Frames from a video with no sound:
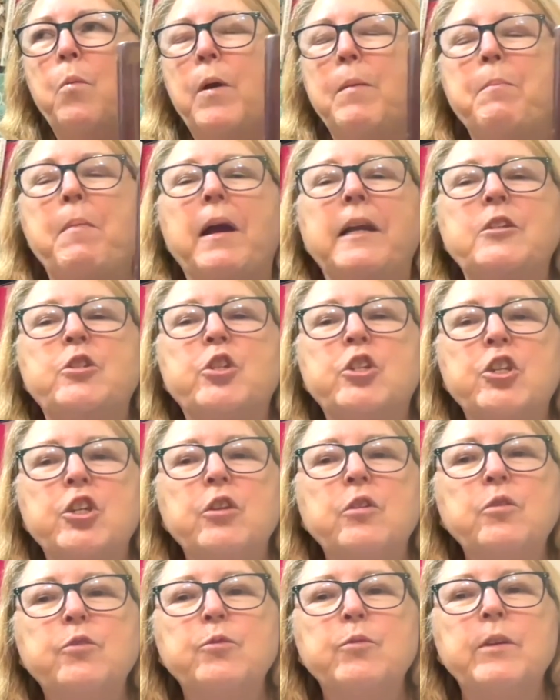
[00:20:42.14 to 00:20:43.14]
my
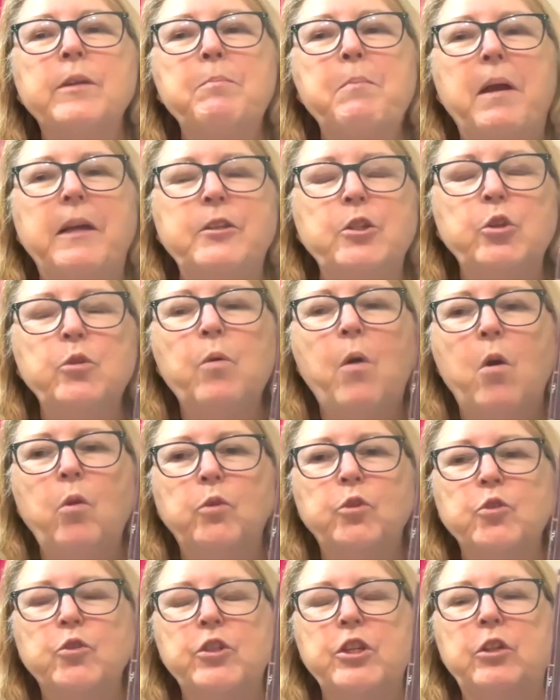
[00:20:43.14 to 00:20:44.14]
children, my two
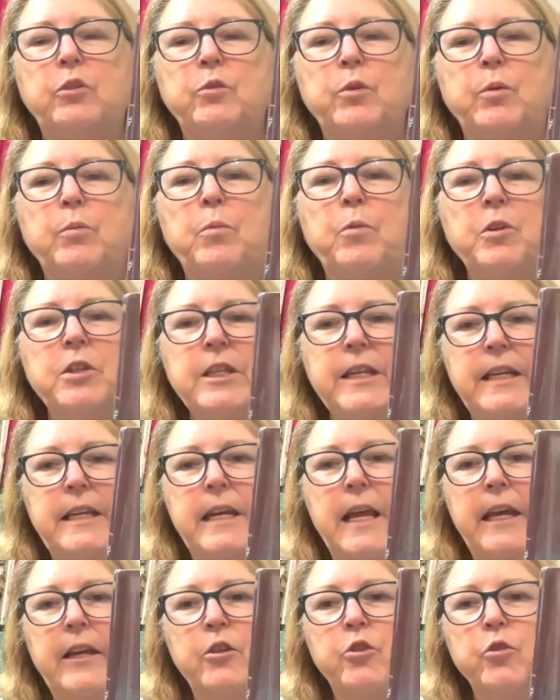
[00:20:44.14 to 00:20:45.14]
older children were
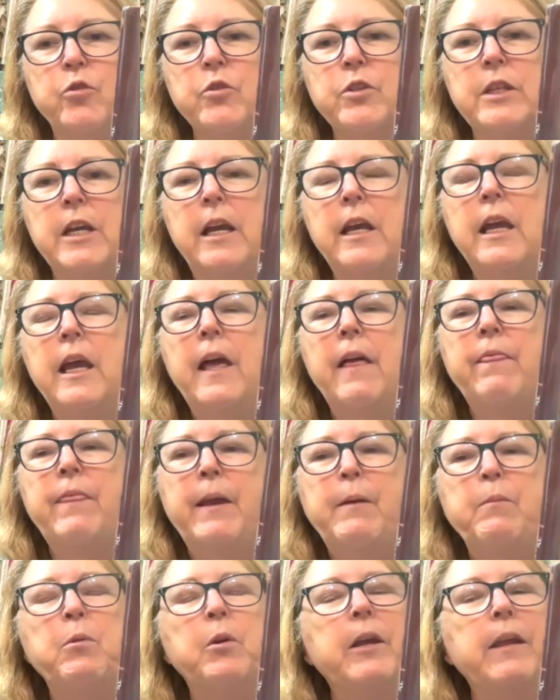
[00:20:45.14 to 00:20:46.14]
teenagers,
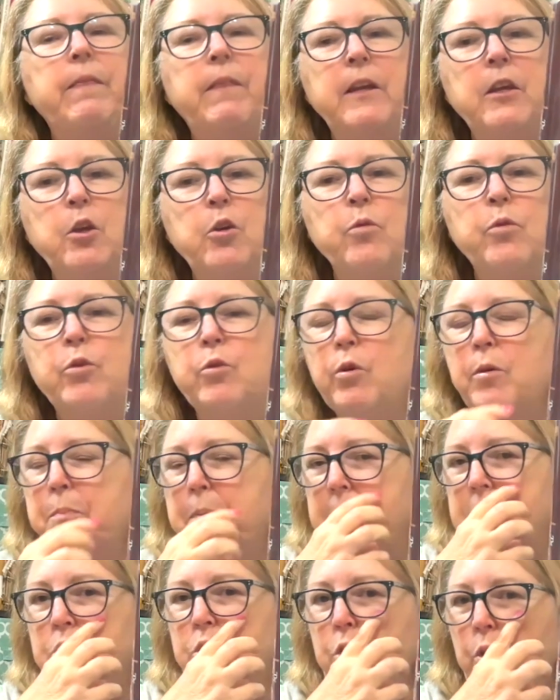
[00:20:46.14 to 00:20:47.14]
they were in the youth group
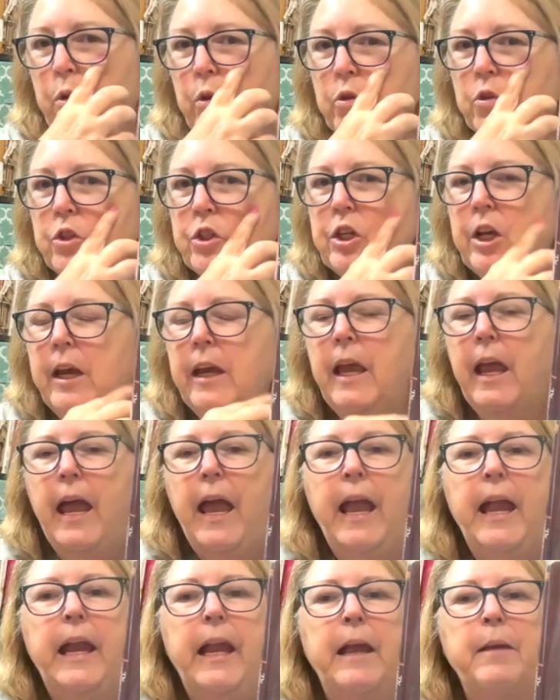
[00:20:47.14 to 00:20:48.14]
at church,
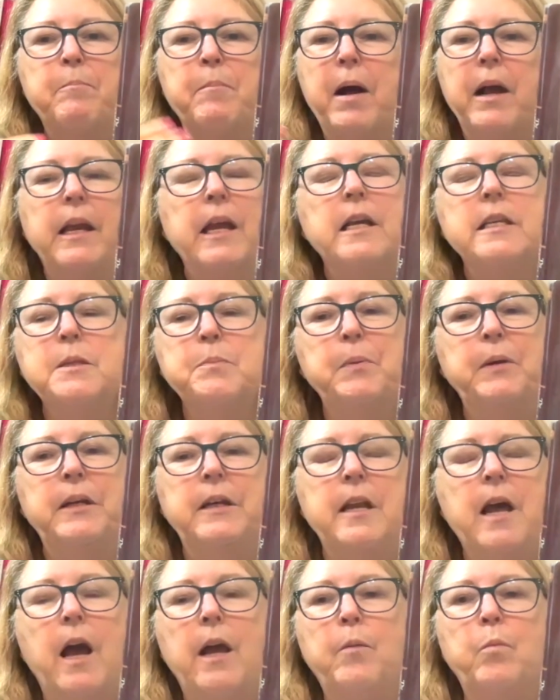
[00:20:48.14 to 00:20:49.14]
and my husband
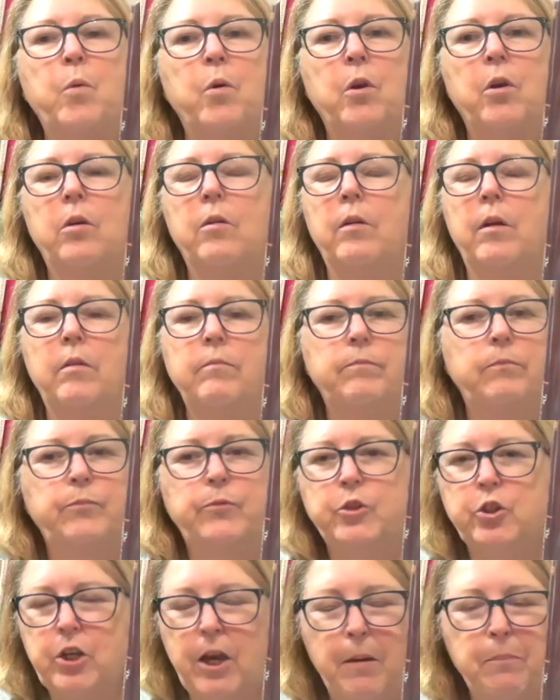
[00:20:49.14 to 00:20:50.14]
and I were
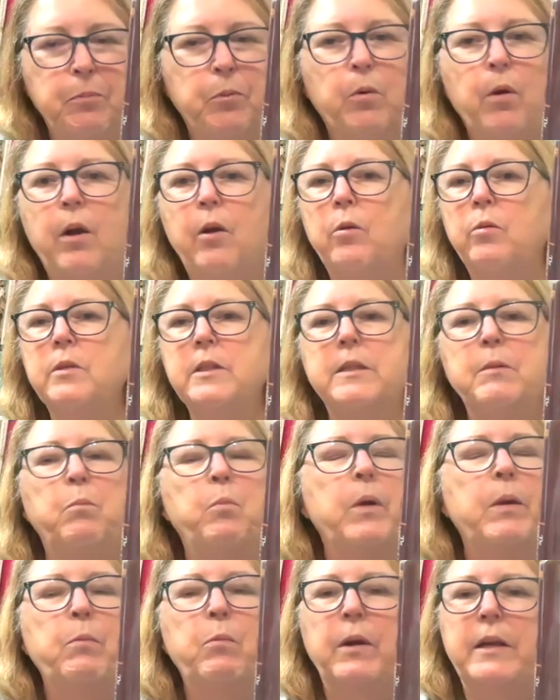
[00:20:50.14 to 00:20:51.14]
chaperones, and
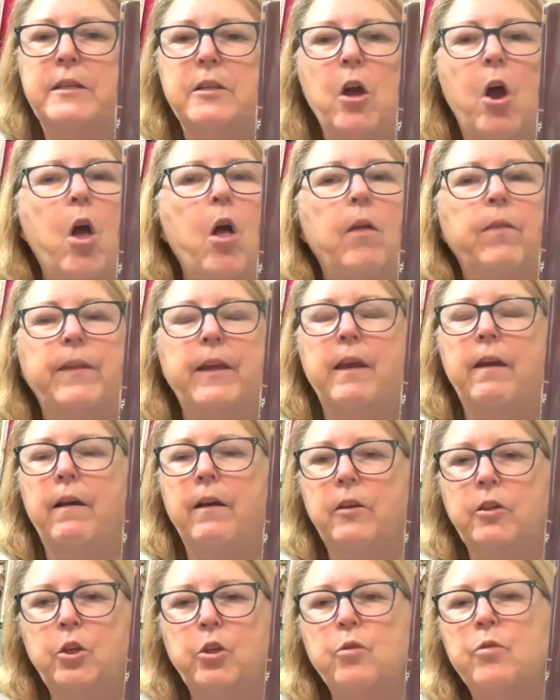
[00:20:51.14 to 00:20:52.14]
we went to all the
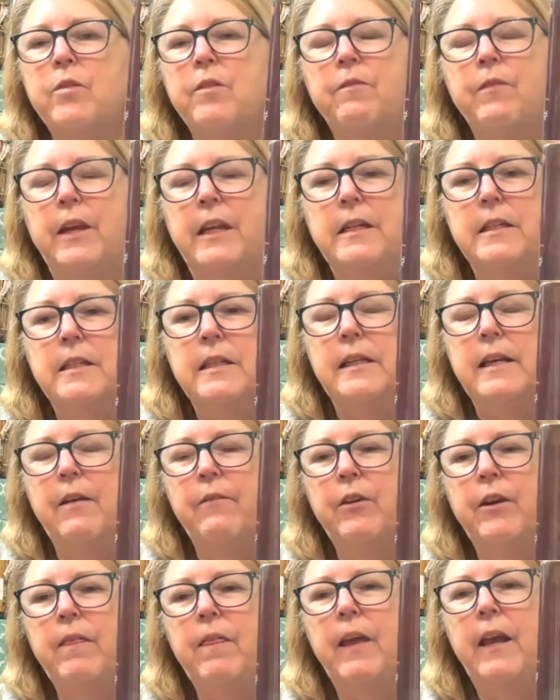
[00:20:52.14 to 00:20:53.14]
youth events and
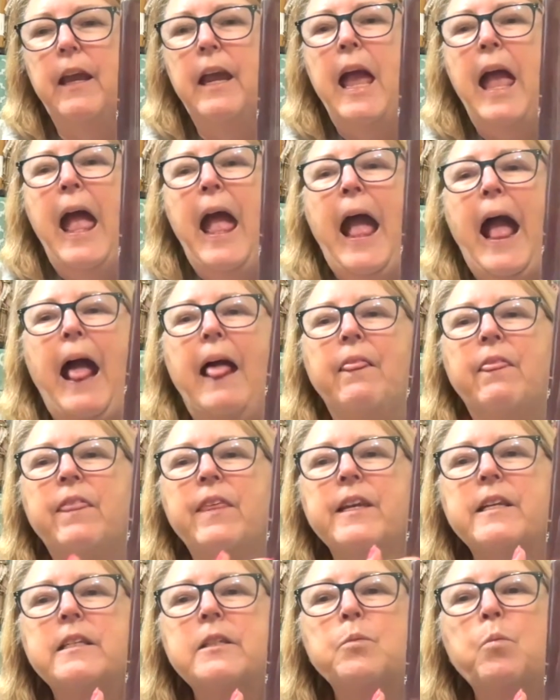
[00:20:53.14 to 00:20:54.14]
everything. And
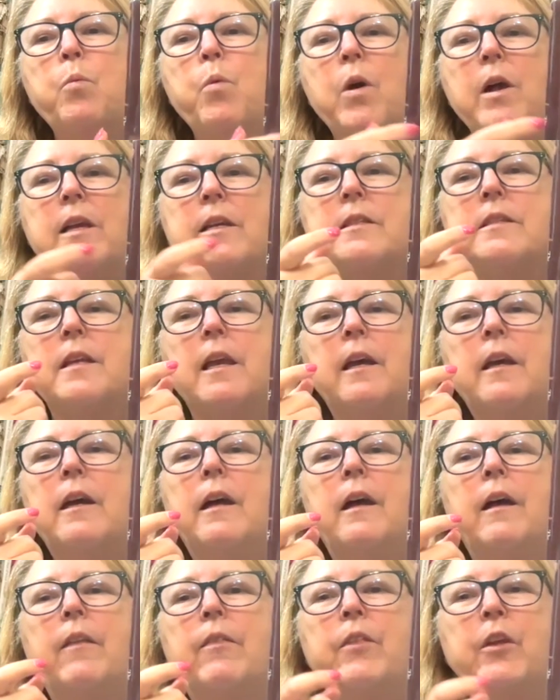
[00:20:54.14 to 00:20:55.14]
this was
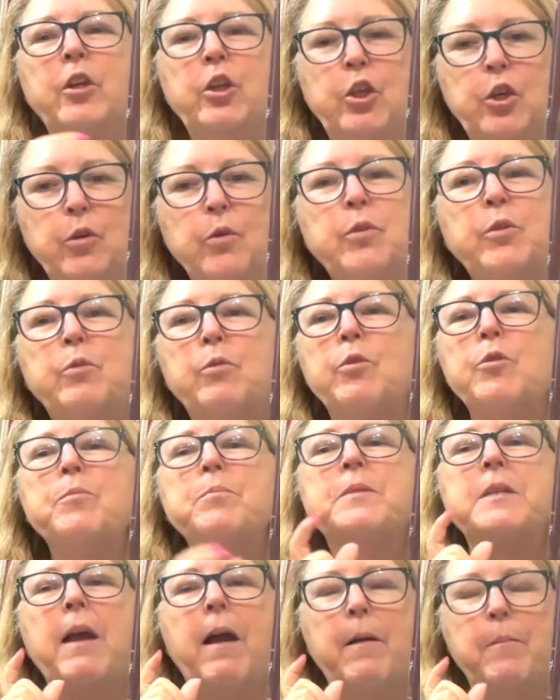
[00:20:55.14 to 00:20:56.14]
the youth
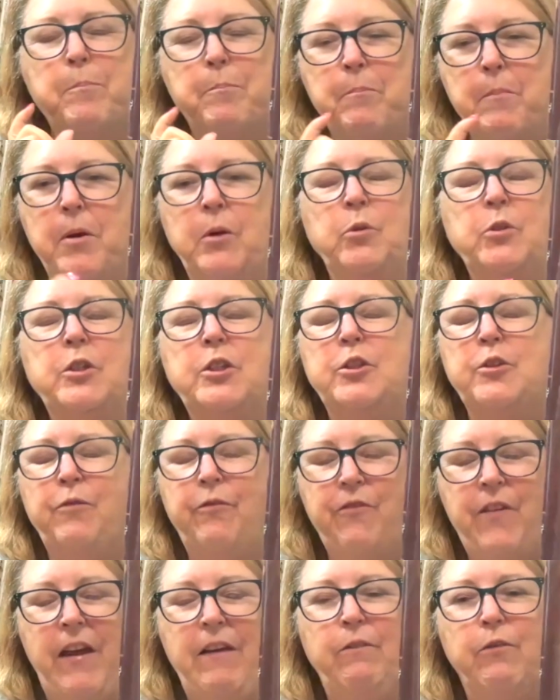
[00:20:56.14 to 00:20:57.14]
group's most
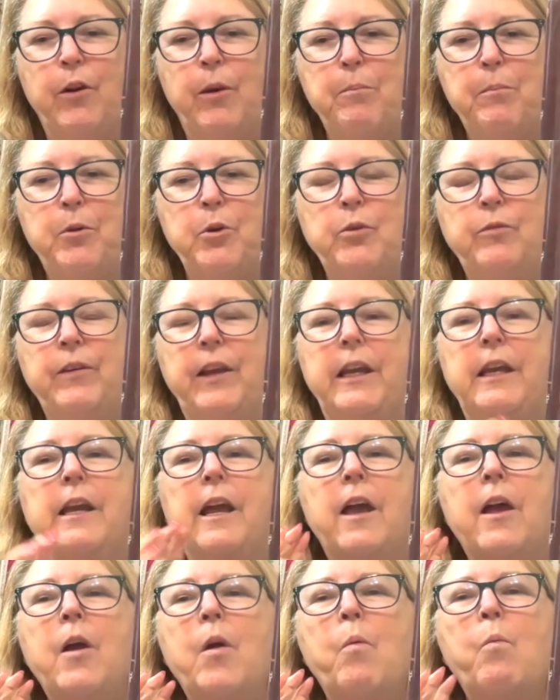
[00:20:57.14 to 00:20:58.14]
favorite movie.
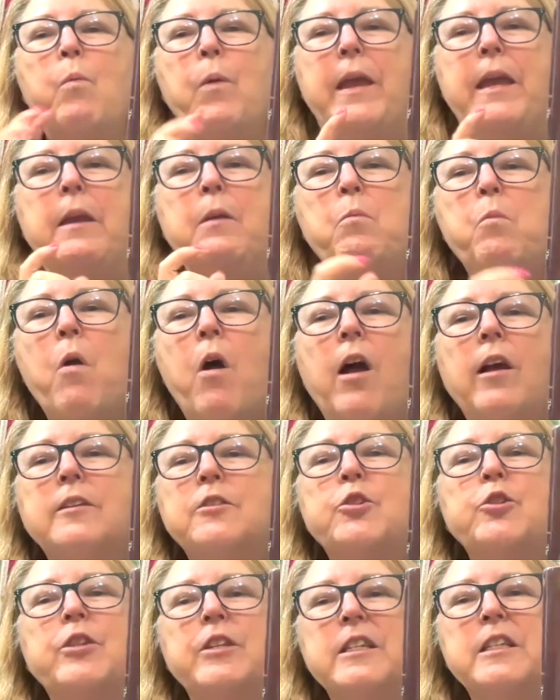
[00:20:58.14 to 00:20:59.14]
We
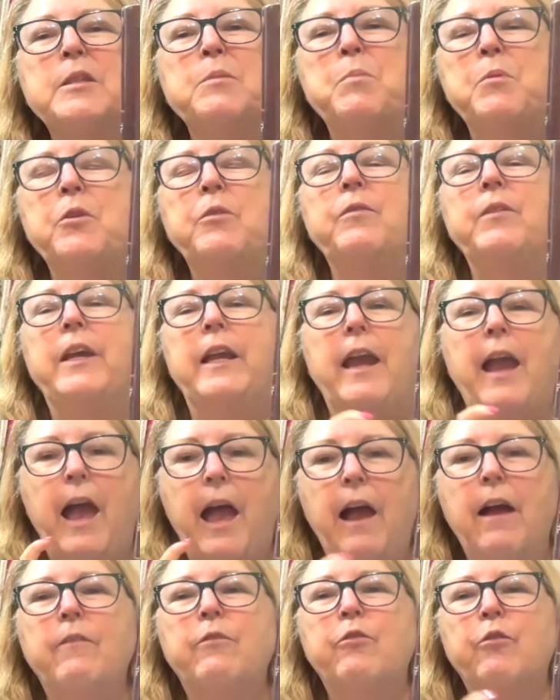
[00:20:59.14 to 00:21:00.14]
watched this movie
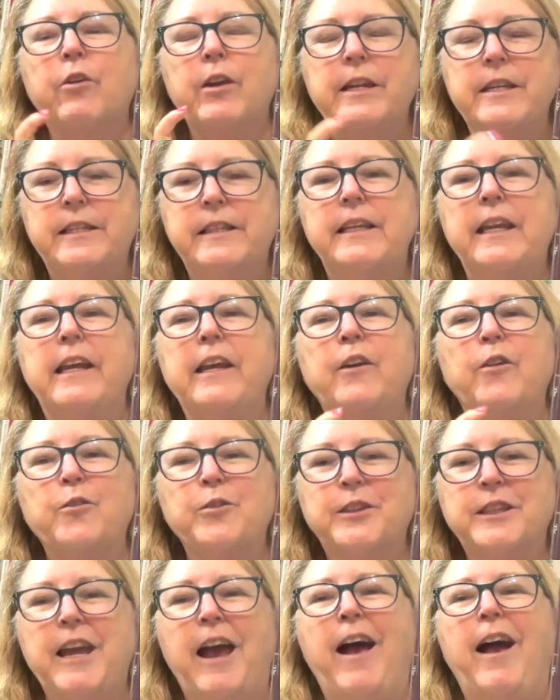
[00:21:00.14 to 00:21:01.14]
every
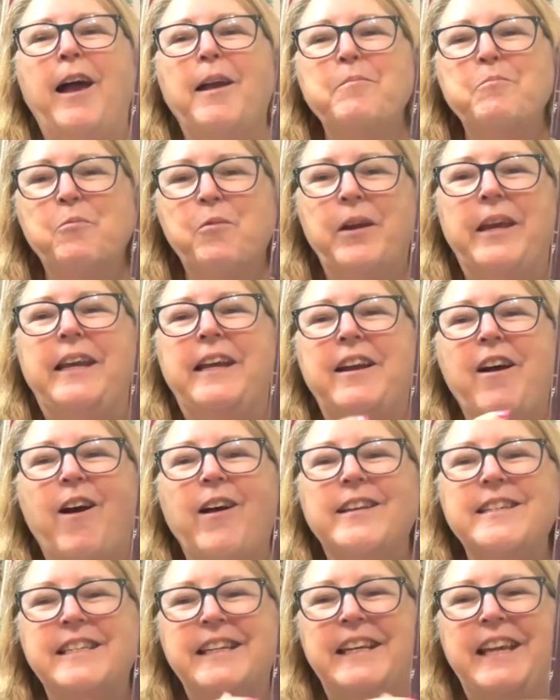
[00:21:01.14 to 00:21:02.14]
single time we
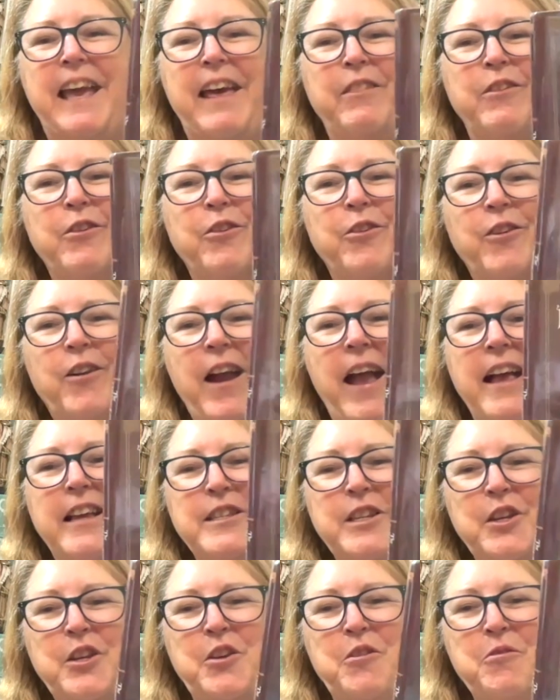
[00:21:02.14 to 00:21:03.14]
got together as
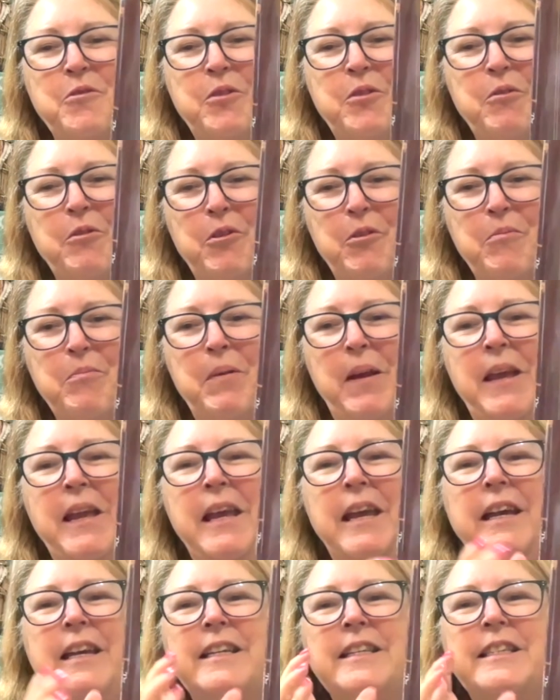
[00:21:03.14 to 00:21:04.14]
a youth group.
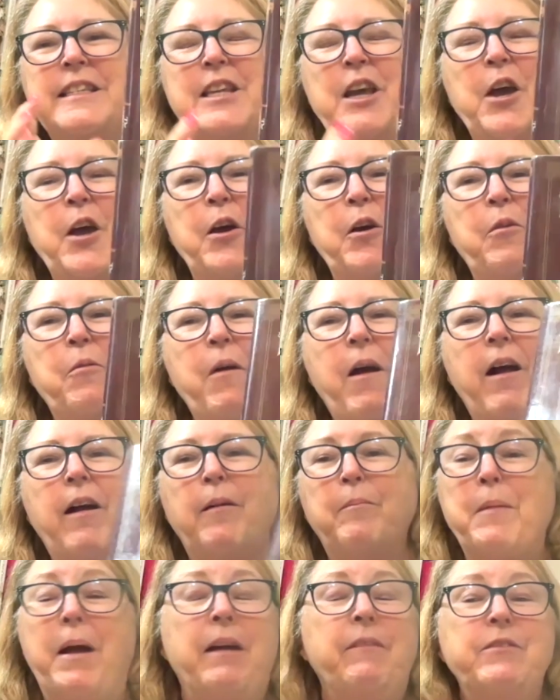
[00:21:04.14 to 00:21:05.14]
So I've